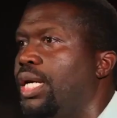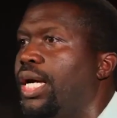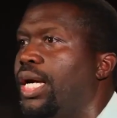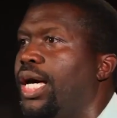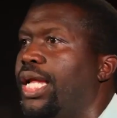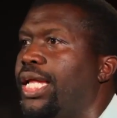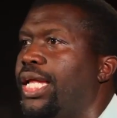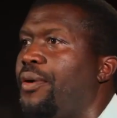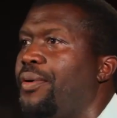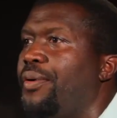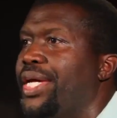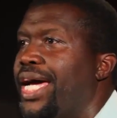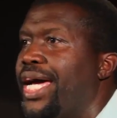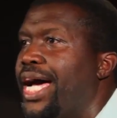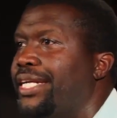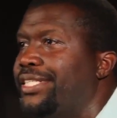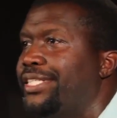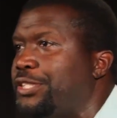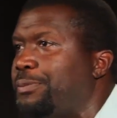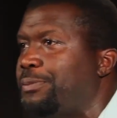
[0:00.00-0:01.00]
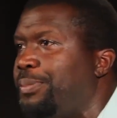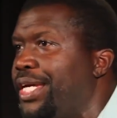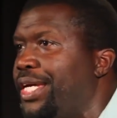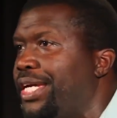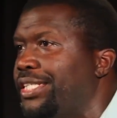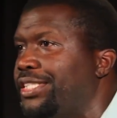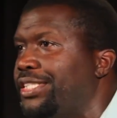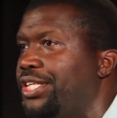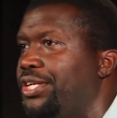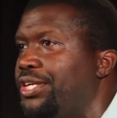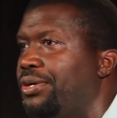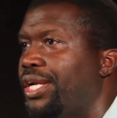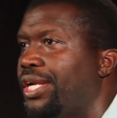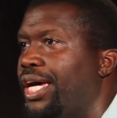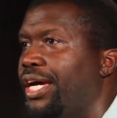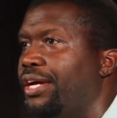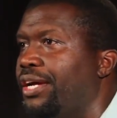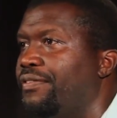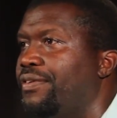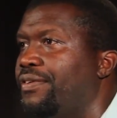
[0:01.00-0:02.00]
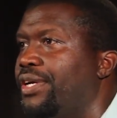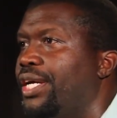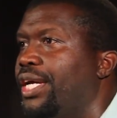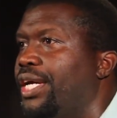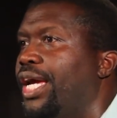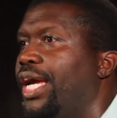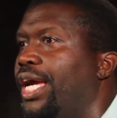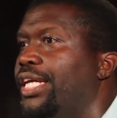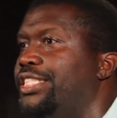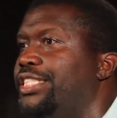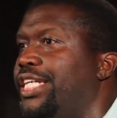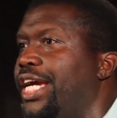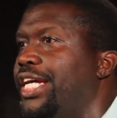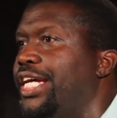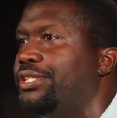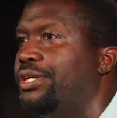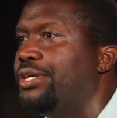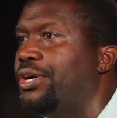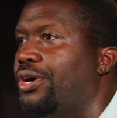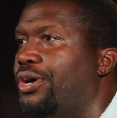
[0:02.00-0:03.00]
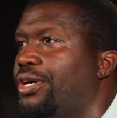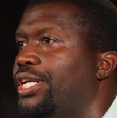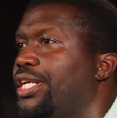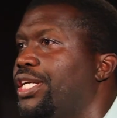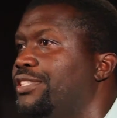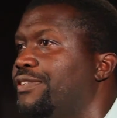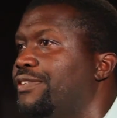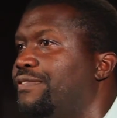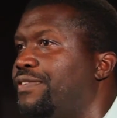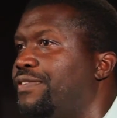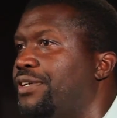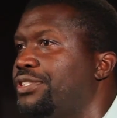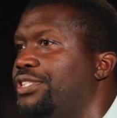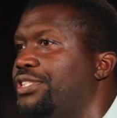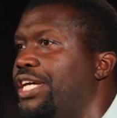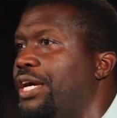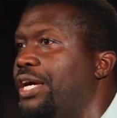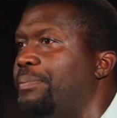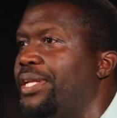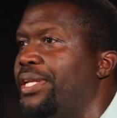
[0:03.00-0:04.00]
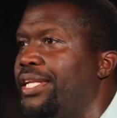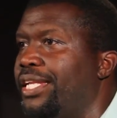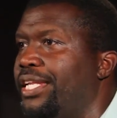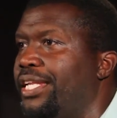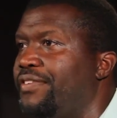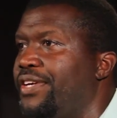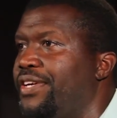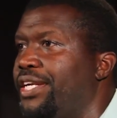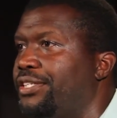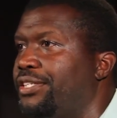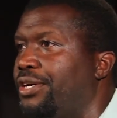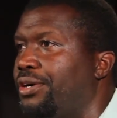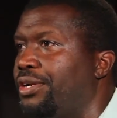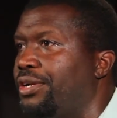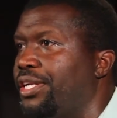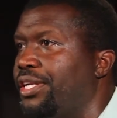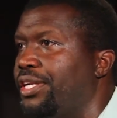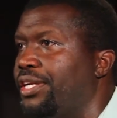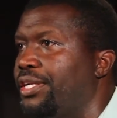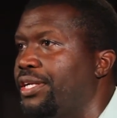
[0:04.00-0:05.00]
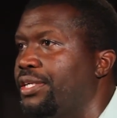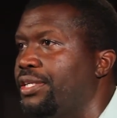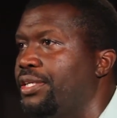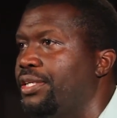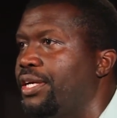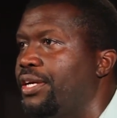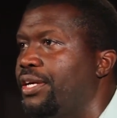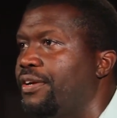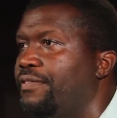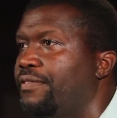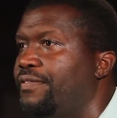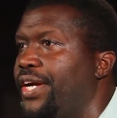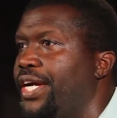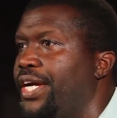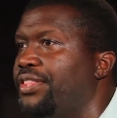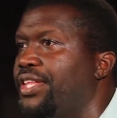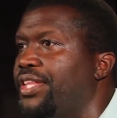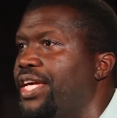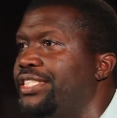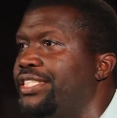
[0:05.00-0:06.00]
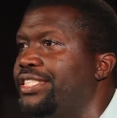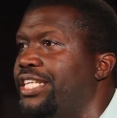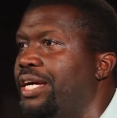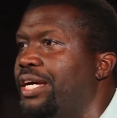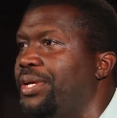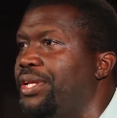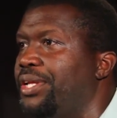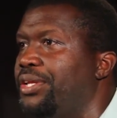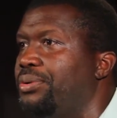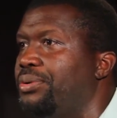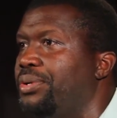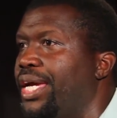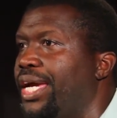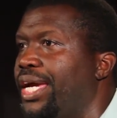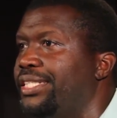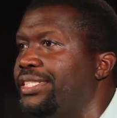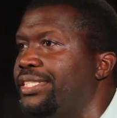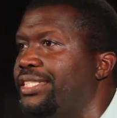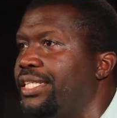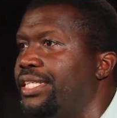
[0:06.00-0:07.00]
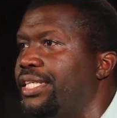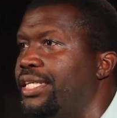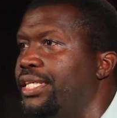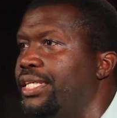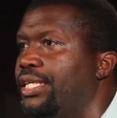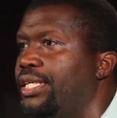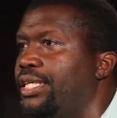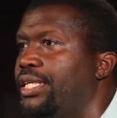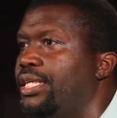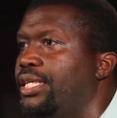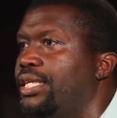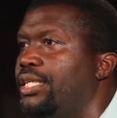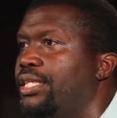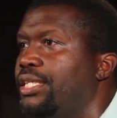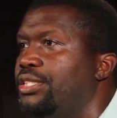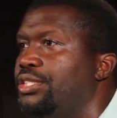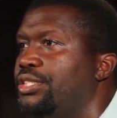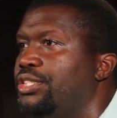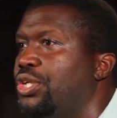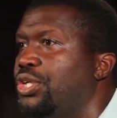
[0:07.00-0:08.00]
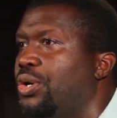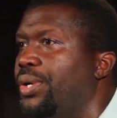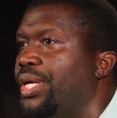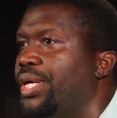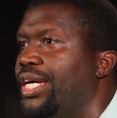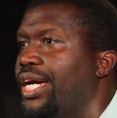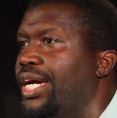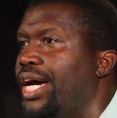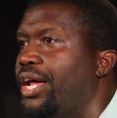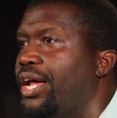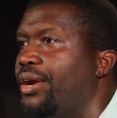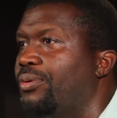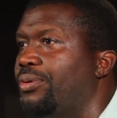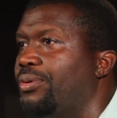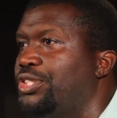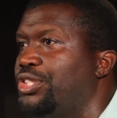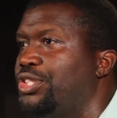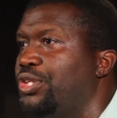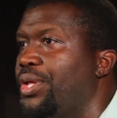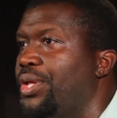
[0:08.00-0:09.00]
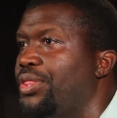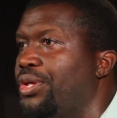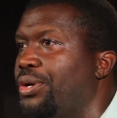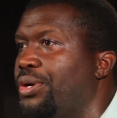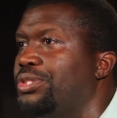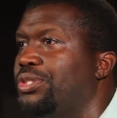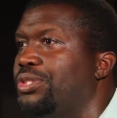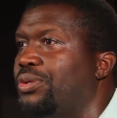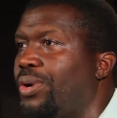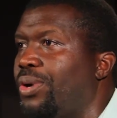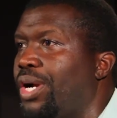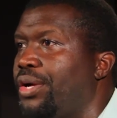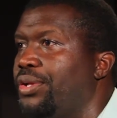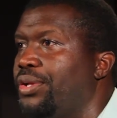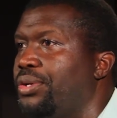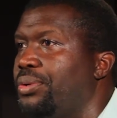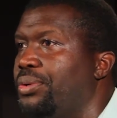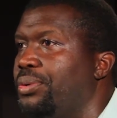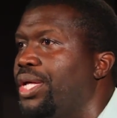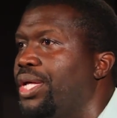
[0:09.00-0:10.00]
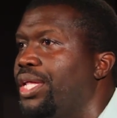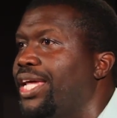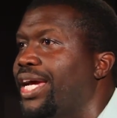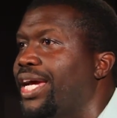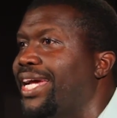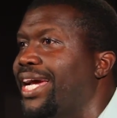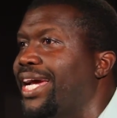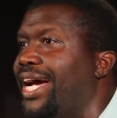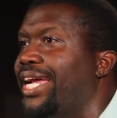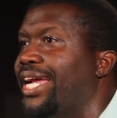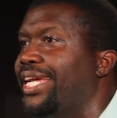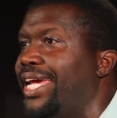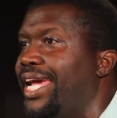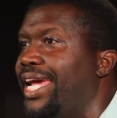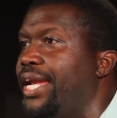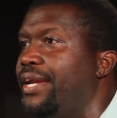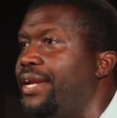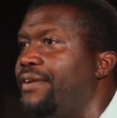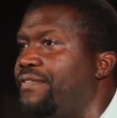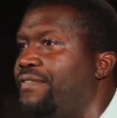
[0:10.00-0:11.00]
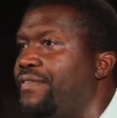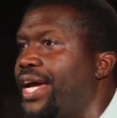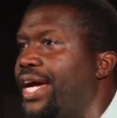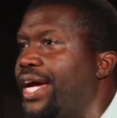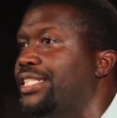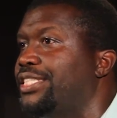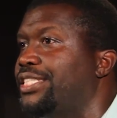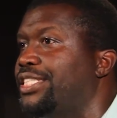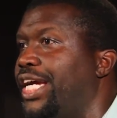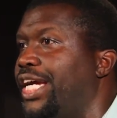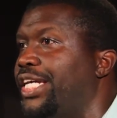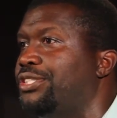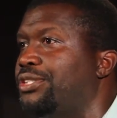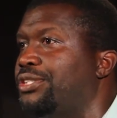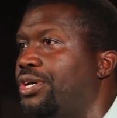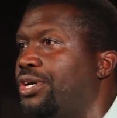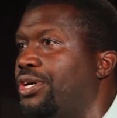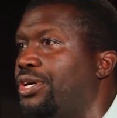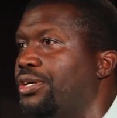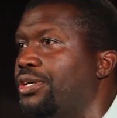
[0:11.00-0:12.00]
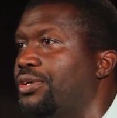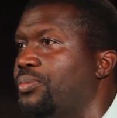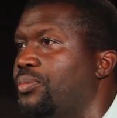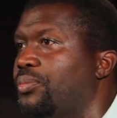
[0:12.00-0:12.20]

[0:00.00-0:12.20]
Allowing God to speak into your life and change your heart is the first step in living eternally. Faith in something you can't see, showing God showing those around you that God can in fact change your heart.